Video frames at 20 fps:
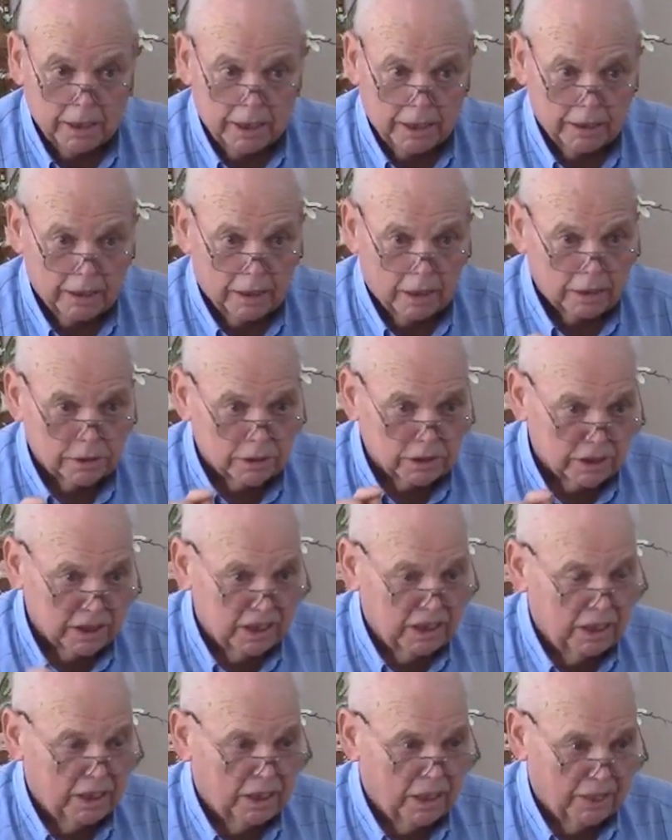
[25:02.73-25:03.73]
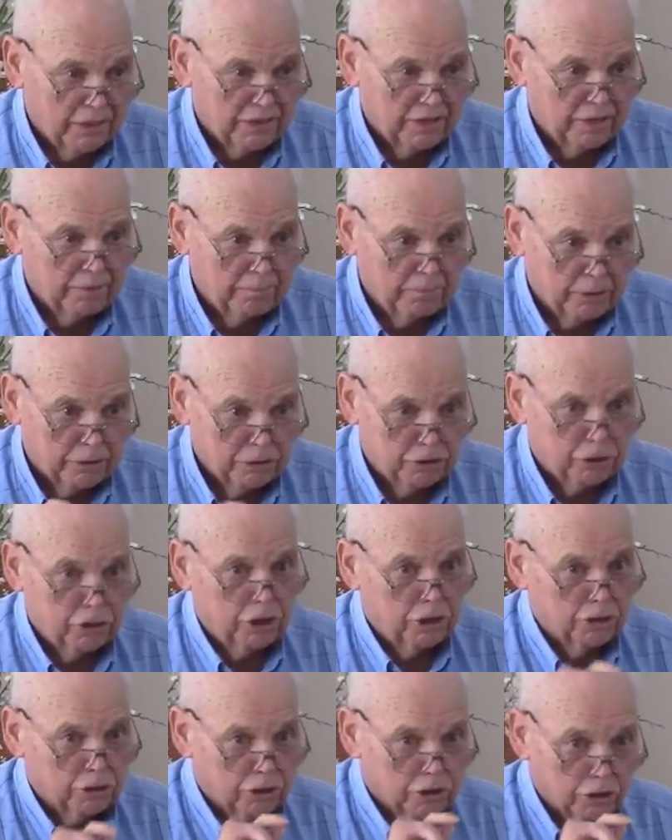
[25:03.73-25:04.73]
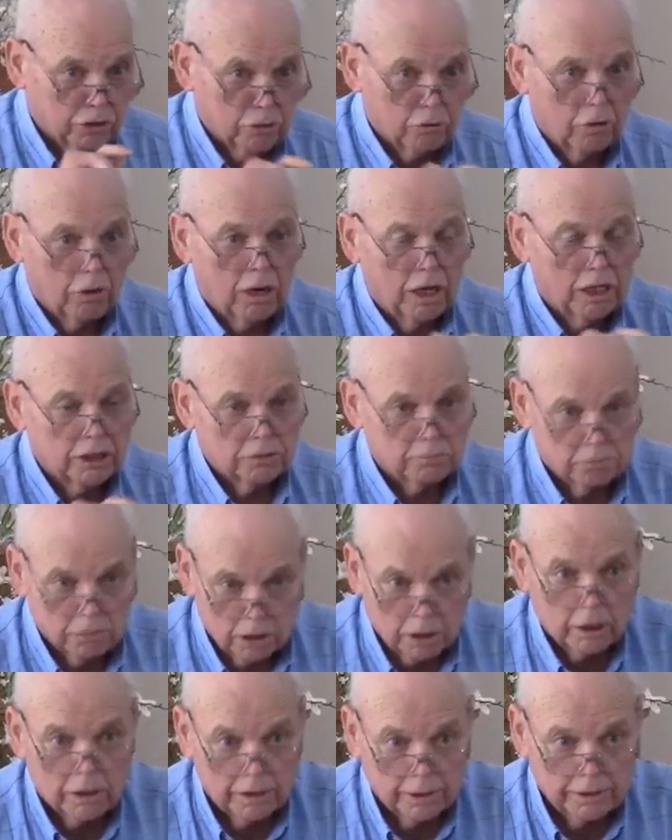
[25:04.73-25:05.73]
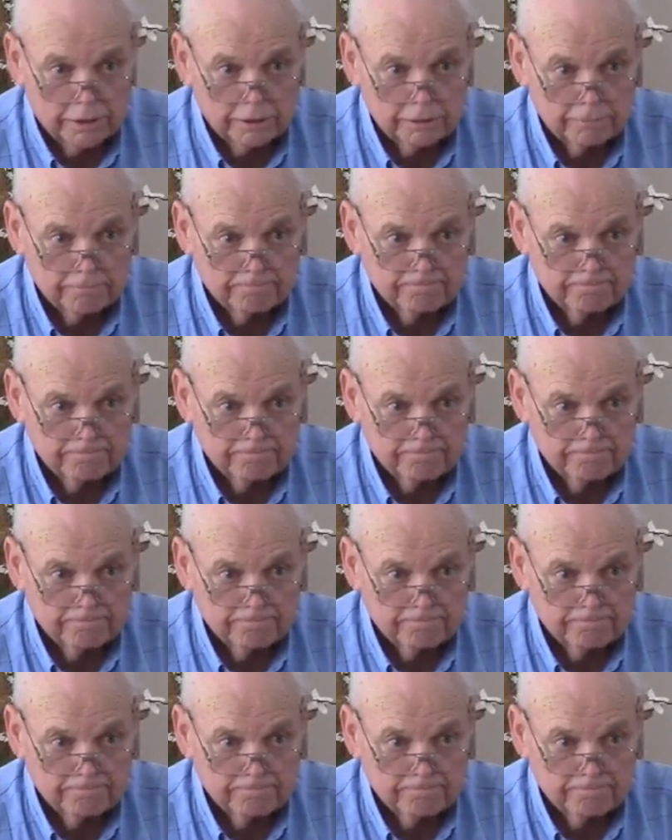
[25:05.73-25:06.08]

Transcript: cannot see nothing but Jesus Christ's blood.